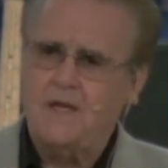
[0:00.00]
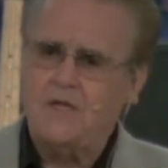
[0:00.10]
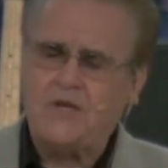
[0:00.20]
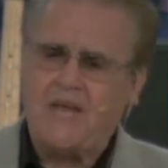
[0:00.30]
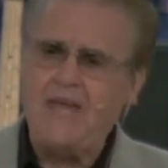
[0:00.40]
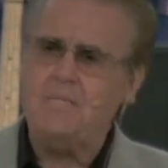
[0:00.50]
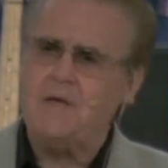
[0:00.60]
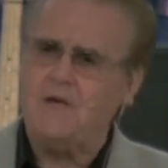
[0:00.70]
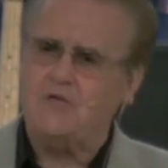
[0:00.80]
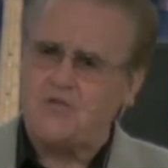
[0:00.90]
You can't
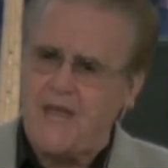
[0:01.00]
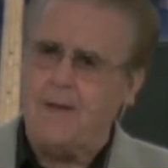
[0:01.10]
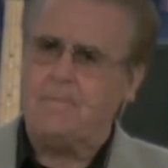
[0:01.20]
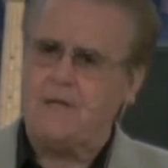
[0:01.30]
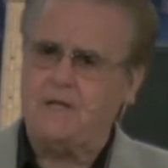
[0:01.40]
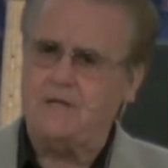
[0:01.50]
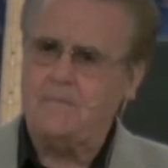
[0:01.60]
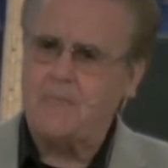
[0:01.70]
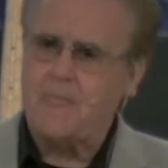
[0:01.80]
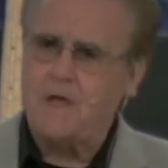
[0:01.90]
be a champion
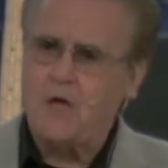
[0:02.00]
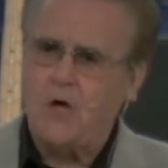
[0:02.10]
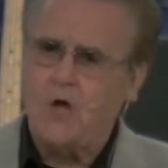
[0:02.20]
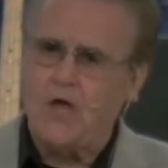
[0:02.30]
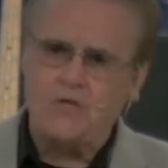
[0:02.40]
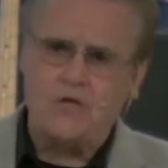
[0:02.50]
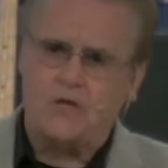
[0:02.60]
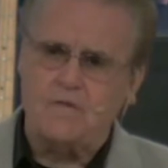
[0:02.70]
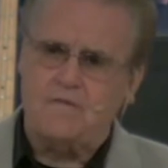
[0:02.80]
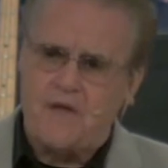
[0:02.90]
unless you're
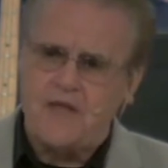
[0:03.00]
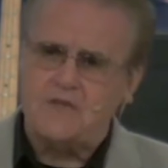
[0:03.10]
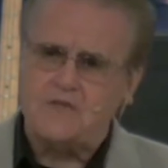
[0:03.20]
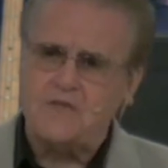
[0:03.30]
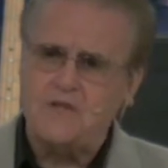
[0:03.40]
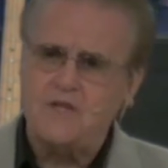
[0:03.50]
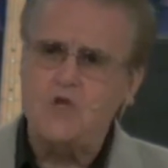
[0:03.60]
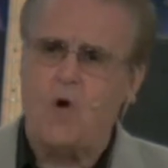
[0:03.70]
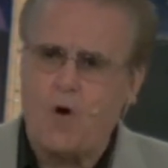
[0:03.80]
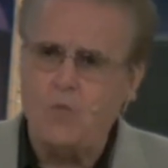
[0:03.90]
convinced
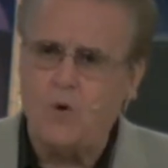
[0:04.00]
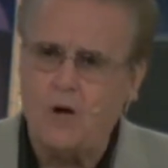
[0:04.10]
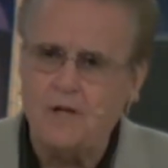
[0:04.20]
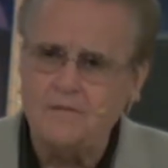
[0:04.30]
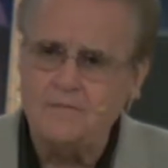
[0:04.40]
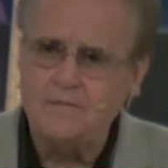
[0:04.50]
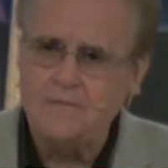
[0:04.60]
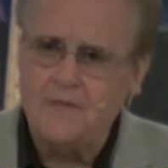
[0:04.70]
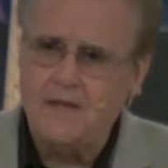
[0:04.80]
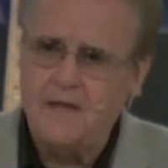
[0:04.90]
you are one.
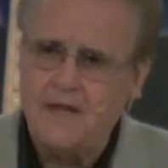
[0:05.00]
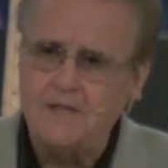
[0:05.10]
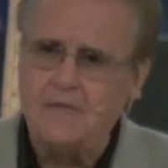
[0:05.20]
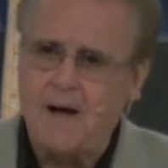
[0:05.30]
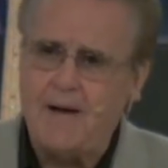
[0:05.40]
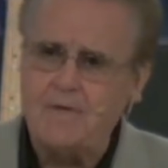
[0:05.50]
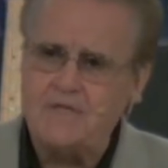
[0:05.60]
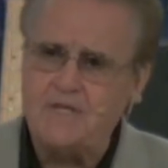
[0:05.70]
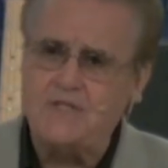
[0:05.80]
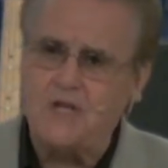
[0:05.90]
And the Bible
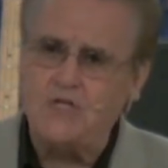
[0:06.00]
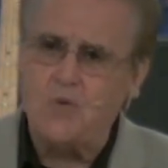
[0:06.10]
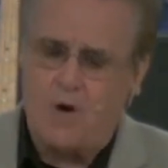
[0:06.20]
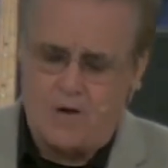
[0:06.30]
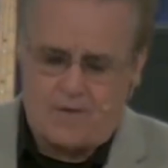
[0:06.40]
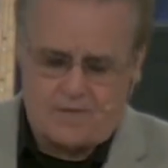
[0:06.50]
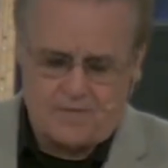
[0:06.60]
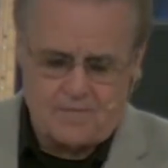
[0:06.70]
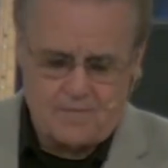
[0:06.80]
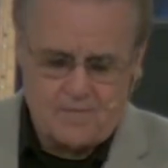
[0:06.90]
says that you are.